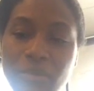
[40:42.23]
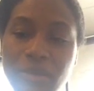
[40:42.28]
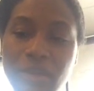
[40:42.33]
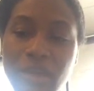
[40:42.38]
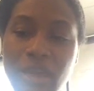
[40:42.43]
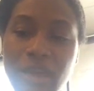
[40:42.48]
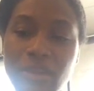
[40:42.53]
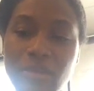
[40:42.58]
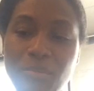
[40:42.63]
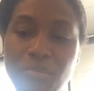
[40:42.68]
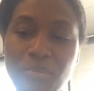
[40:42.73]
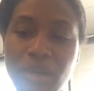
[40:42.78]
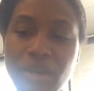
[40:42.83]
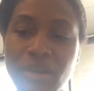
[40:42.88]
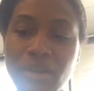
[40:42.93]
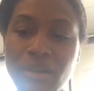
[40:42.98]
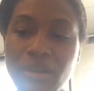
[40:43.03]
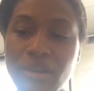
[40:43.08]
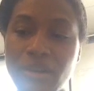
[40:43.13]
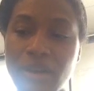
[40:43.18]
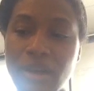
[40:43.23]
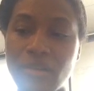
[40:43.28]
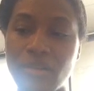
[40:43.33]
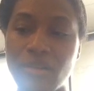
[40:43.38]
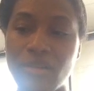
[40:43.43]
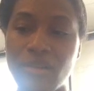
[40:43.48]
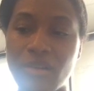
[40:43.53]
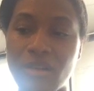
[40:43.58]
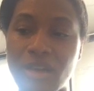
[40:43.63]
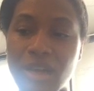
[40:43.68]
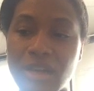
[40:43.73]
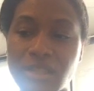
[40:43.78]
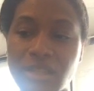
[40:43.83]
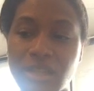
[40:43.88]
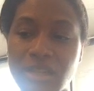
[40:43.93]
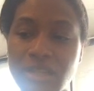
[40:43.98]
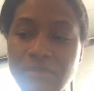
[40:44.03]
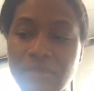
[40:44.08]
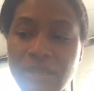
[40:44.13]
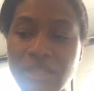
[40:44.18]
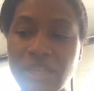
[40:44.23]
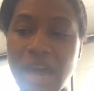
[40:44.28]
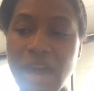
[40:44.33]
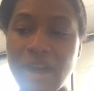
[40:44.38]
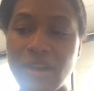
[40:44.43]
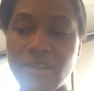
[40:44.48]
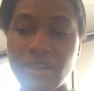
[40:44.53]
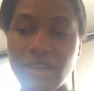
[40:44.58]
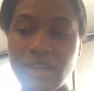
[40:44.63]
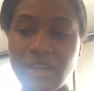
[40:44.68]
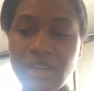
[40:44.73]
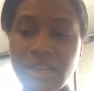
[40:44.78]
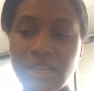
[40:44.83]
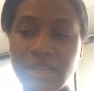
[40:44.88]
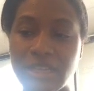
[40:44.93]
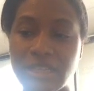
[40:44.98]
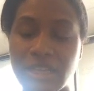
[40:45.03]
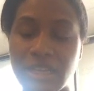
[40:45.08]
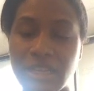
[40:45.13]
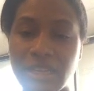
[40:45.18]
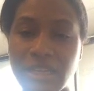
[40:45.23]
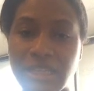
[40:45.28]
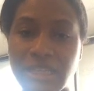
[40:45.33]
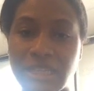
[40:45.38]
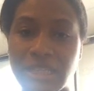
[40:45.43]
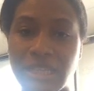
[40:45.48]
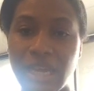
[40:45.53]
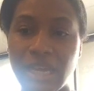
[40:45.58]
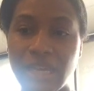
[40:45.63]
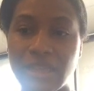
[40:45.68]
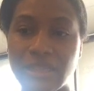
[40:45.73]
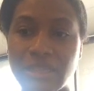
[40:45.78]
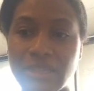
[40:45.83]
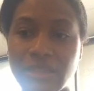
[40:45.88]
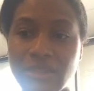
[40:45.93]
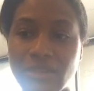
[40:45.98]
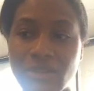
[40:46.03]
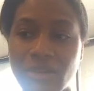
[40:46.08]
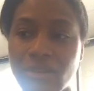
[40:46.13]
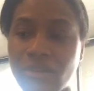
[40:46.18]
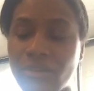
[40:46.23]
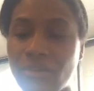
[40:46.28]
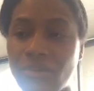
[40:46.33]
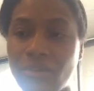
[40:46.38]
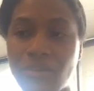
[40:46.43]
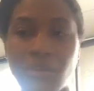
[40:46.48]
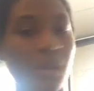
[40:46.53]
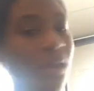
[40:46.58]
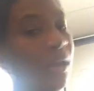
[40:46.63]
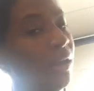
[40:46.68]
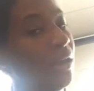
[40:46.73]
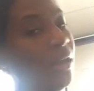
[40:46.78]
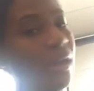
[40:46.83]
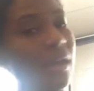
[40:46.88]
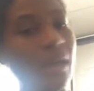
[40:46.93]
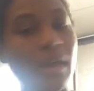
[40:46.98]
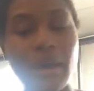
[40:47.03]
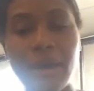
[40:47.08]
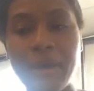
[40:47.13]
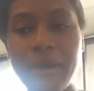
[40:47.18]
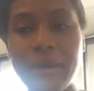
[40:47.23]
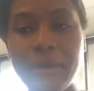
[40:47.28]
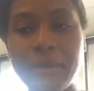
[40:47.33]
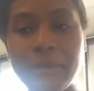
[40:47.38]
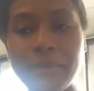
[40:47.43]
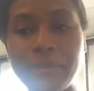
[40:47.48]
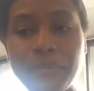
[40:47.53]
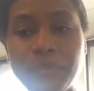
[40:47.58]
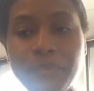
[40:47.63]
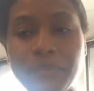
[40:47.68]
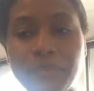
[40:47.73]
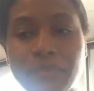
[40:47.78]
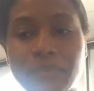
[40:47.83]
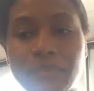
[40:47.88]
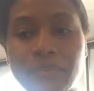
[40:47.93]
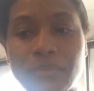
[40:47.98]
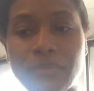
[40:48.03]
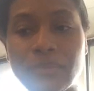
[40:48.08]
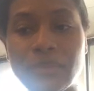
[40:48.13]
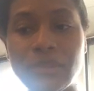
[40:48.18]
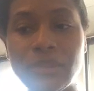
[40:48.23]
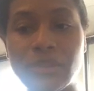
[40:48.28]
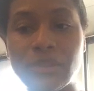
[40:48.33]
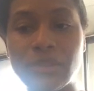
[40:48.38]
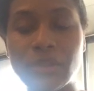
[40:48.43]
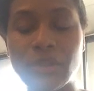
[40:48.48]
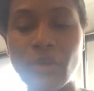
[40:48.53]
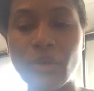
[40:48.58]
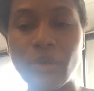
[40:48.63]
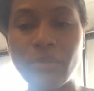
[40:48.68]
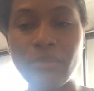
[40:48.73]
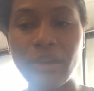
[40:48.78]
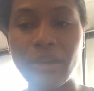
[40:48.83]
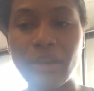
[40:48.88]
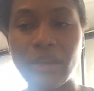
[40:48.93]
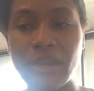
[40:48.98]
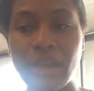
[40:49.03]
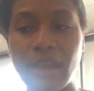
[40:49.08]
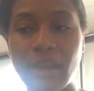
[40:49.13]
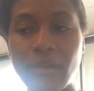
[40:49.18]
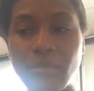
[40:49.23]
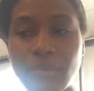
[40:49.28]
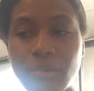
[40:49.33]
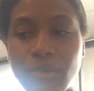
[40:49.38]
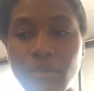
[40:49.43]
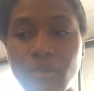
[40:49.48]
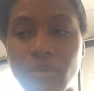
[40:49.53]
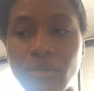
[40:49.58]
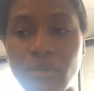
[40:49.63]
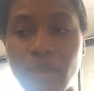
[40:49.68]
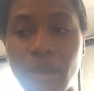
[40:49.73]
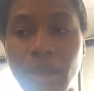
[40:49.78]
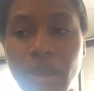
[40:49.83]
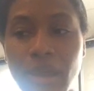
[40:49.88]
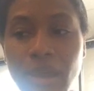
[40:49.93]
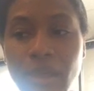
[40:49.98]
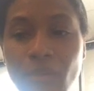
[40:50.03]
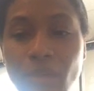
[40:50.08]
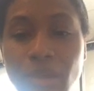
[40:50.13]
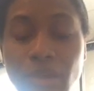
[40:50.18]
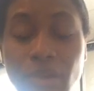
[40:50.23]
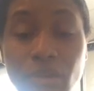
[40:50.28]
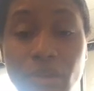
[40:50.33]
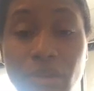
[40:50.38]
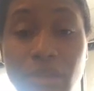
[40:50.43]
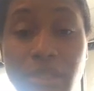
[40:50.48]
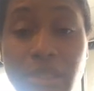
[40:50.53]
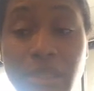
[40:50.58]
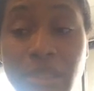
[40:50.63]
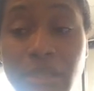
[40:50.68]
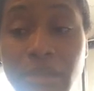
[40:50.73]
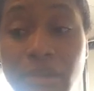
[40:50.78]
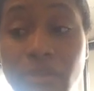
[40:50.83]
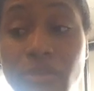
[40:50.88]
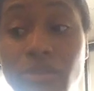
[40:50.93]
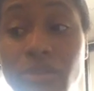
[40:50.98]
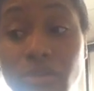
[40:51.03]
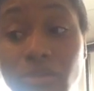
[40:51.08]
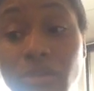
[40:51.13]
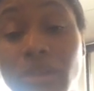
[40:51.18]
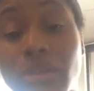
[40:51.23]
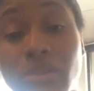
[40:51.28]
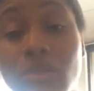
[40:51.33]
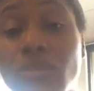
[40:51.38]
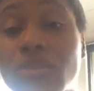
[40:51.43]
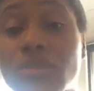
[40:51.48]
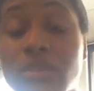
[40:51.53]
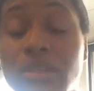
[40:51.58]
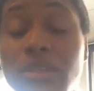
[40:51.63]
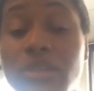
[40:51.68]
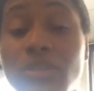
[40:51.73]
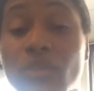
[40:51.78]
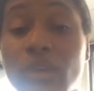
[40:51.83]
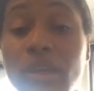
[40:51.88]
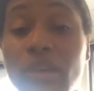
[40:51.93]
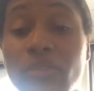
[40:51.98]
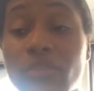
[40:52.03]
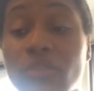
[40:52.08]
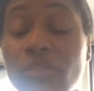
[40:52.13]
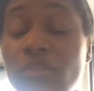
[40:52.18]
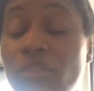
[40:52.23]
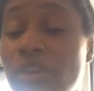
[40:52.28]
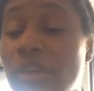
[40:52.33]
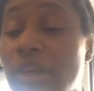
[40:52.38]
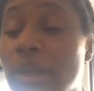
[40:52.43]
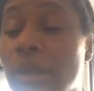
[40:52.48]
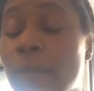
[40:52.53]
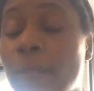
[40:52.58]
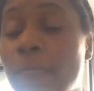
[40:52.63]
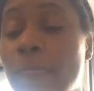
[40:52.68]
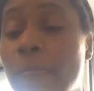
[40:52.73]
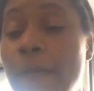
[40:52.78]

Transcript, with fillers: But the, yeah, the beer alcohol content is much higher than it is in the states. So um, used to go up there to gamble, and when you go to casinos, you can usually drink for free.